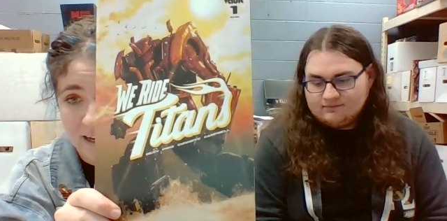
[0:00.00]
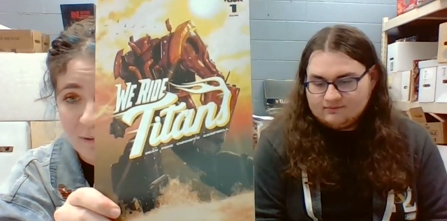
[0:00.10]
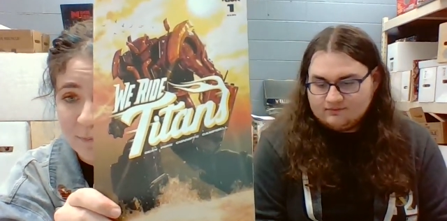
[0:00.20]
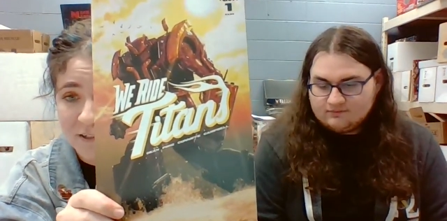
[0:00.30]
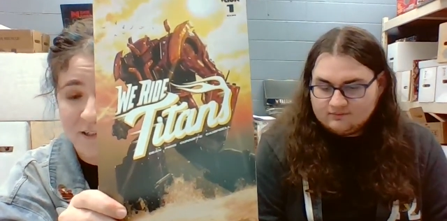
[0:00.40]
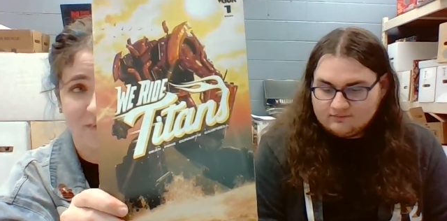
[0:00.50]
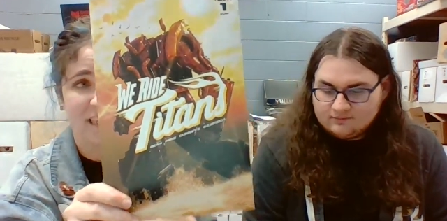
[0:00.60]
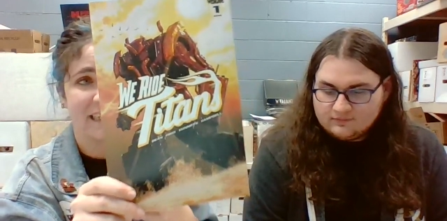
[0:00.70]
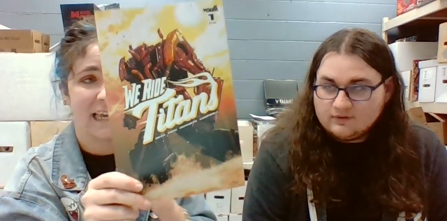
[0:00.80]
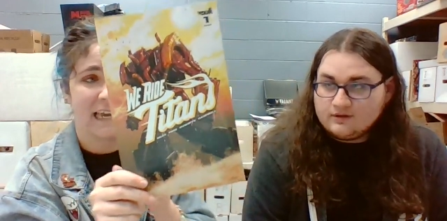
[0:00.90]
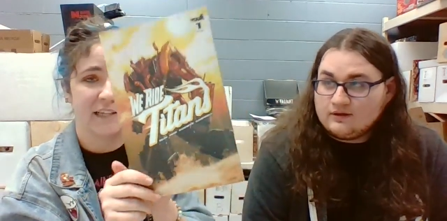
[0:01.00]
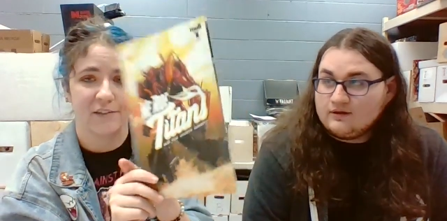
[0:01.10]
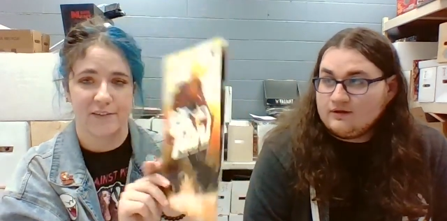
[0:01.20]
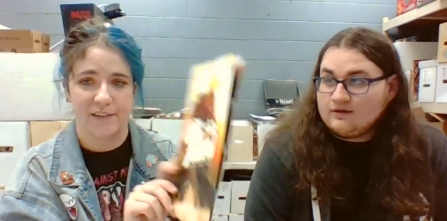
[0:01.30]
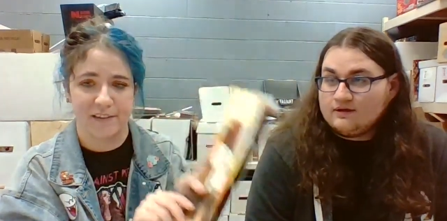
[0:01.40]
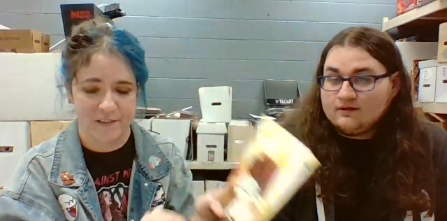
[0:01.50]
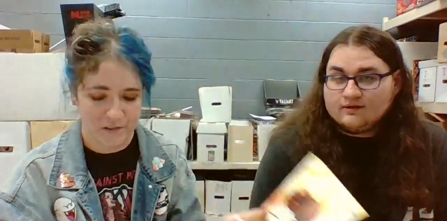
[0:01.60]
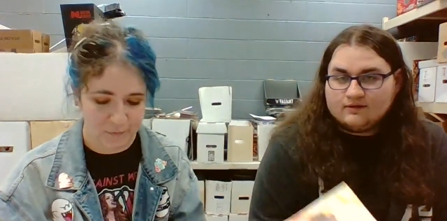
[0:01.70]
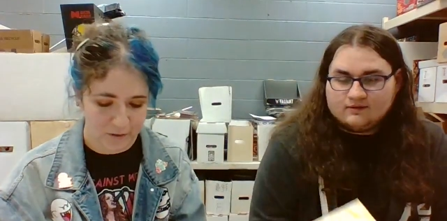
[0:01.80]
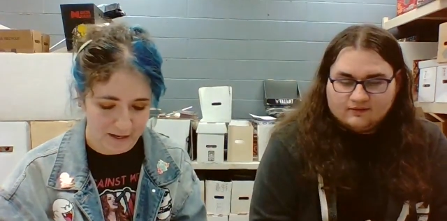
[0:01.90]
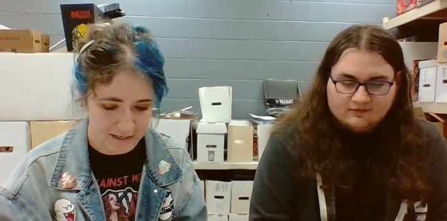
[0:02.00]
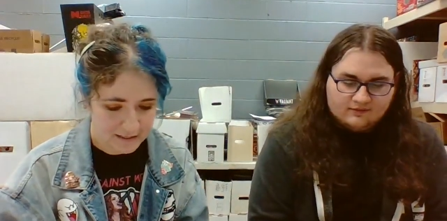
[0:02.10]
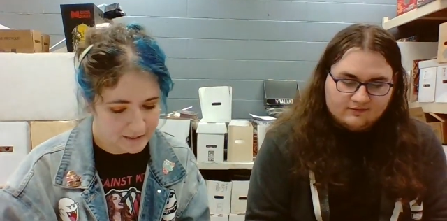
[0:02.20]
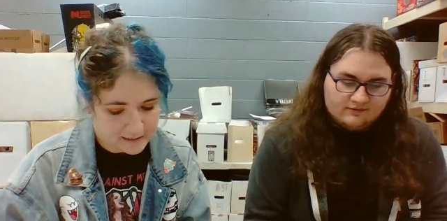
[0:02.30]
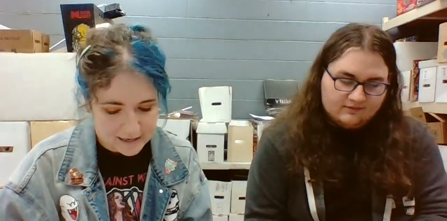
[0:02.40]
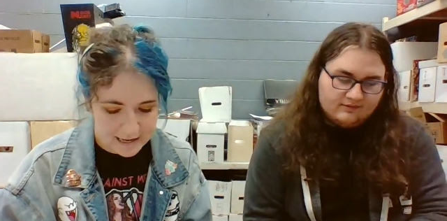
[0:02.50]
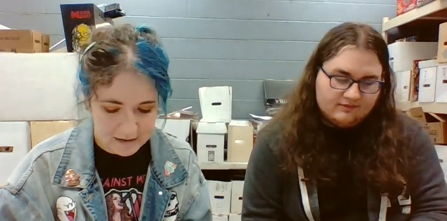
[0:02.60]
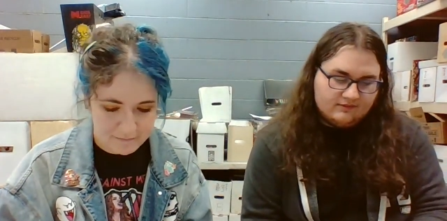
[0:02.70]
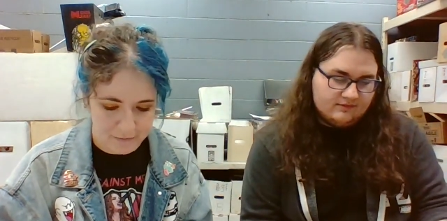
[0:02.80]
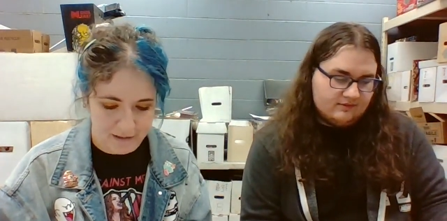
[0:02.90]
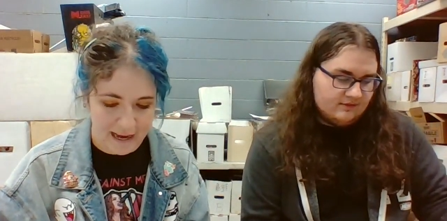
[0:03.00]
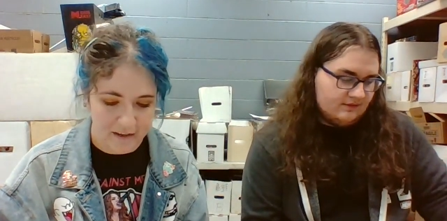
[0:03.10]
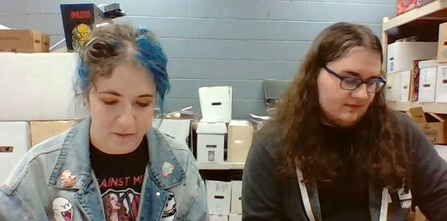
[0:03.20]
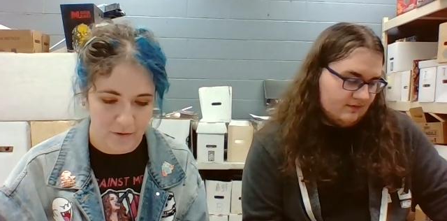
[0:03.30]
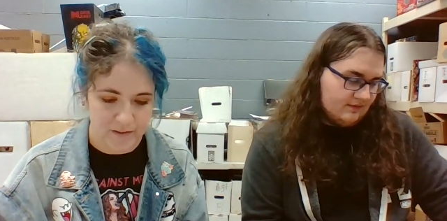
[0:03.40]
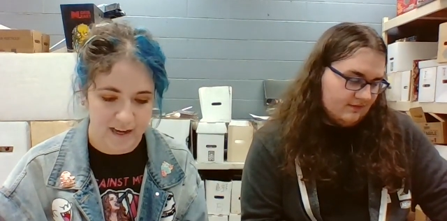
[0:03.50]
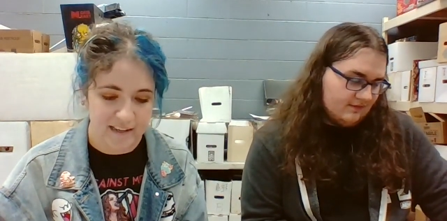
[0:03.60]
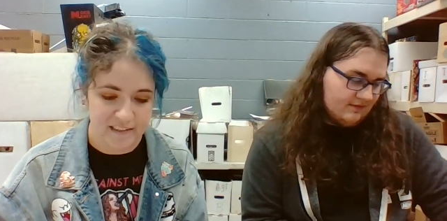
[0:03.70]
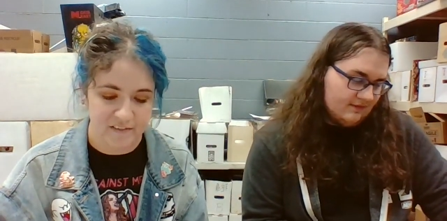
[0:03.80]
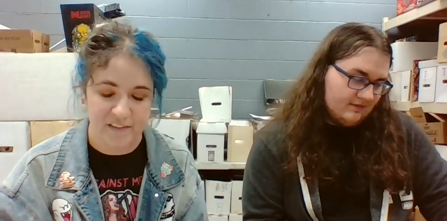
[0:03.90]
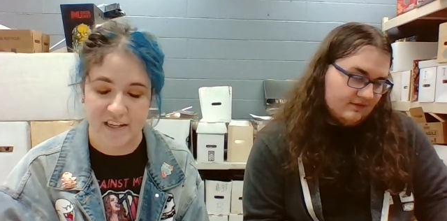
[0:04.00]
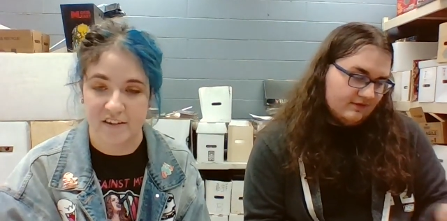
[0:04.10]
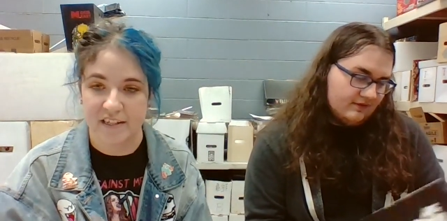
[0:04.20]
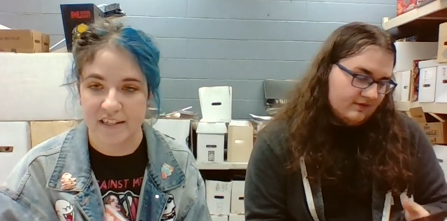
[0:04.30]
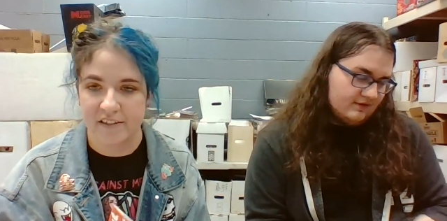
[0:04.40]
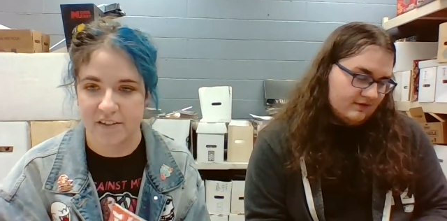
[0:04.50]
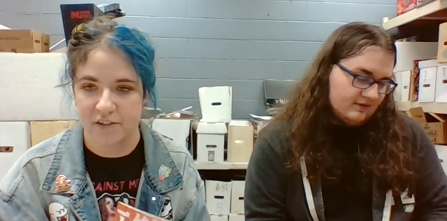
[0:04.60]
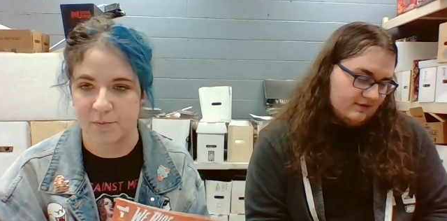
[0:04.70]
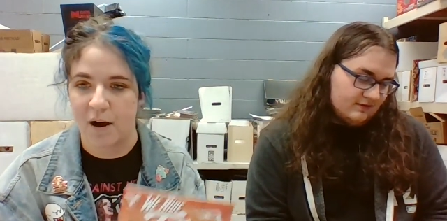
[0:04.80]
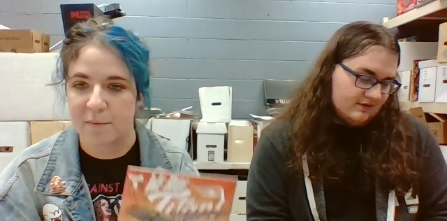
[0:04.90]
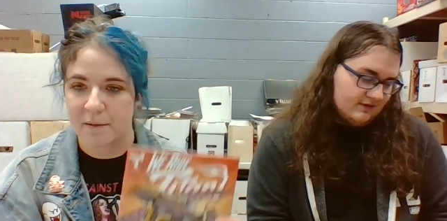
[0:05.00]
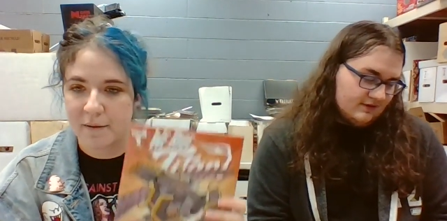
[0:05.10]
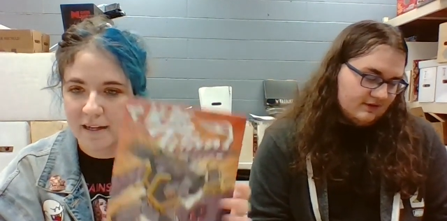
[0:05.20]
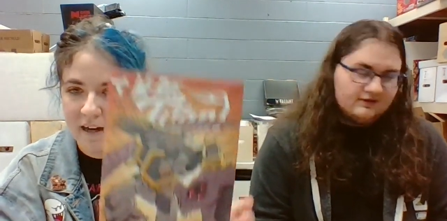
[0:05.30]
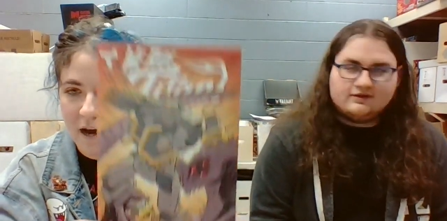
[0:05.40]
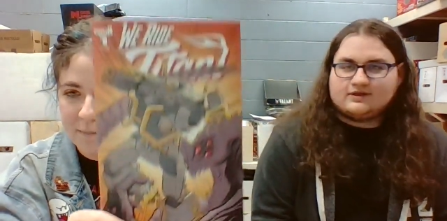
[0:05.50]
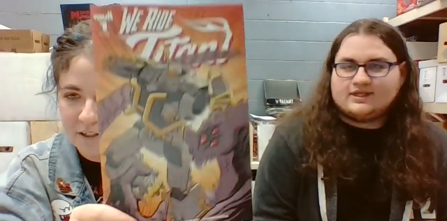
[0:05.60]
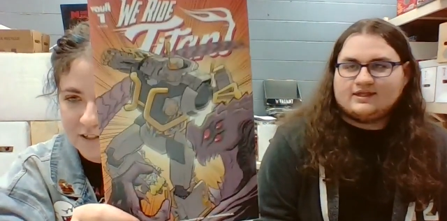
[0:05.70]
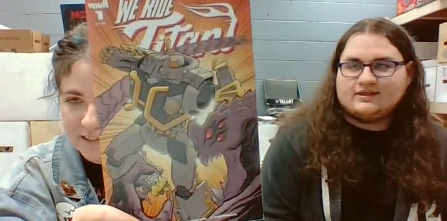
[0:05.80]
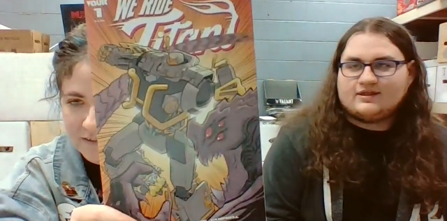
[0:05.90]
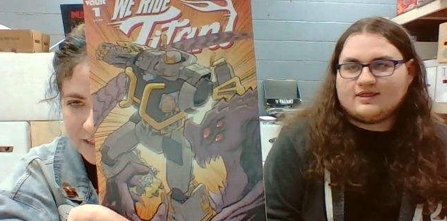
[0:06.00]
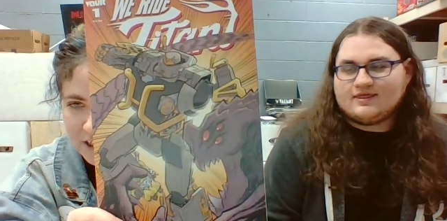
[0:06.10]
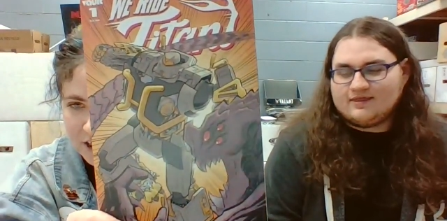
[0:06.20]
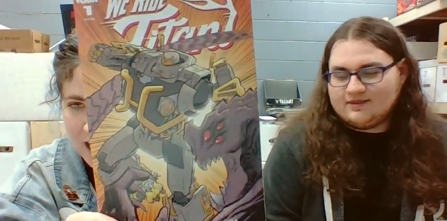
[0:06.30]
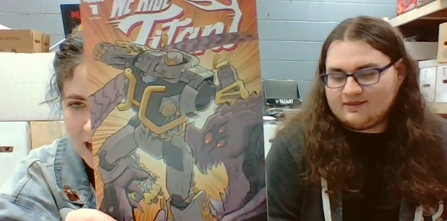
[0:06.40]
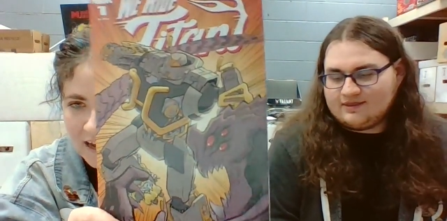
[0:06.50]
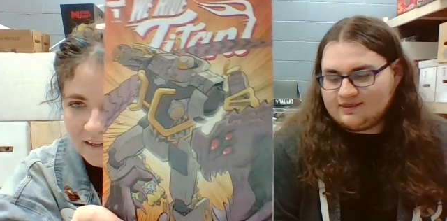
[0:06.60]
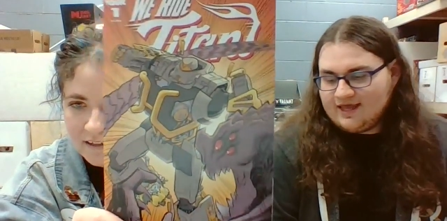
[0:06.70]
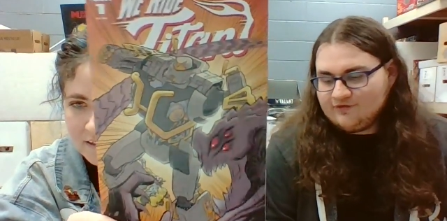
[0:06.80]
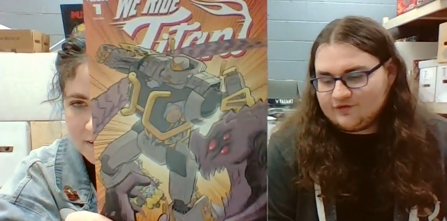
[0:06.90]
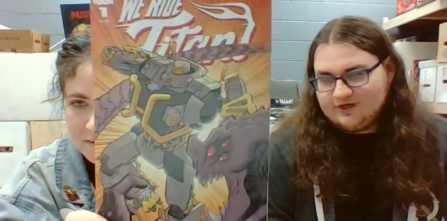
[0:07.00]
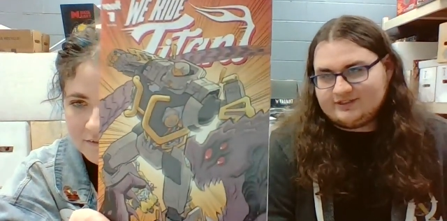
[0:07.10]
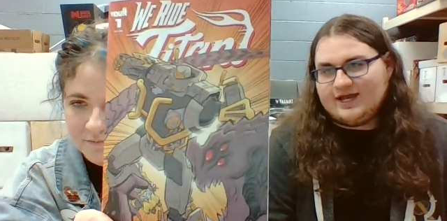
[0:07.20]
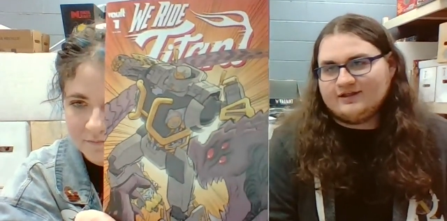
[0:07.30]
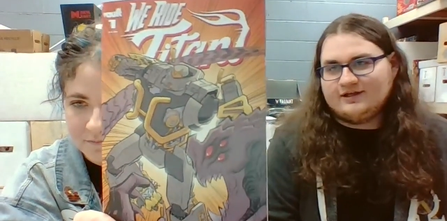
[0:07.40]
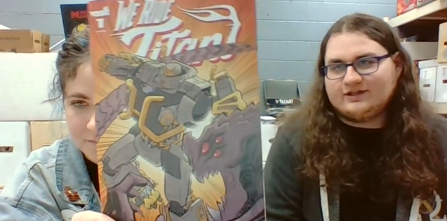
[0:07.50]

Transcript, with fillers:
Speaker 1: got a bunch of these in. So I think this is one. If you like those kinds of series, you should probably pick up and just give it a shot.
Speaker 2: They have a great tagline